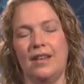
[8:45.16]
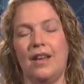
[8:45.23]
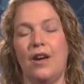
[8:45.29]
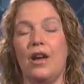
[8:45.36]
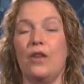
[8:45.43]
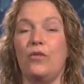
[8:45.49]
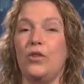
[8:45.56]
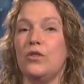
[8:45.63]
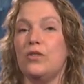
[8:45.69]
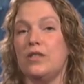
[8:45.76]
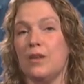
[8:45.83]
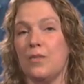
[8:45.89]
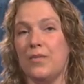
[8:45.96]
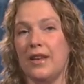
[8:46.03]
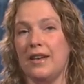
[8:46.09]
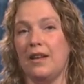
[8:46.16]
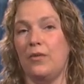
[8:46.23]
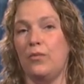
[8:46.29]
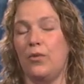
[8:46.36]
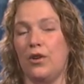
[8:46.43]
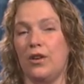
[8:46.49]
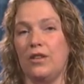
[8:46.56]
Now, if you do something that
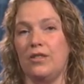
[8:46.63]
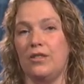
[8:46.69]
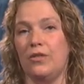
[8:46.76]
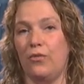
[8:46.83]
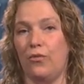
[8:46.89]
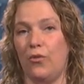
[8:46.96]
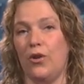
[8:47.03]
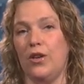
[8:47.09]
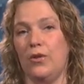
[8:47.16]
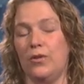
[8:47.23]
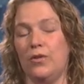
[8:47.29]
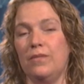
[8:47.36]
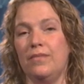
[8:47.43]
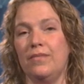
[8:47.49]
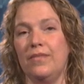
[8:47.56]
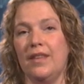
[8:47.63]
works for you,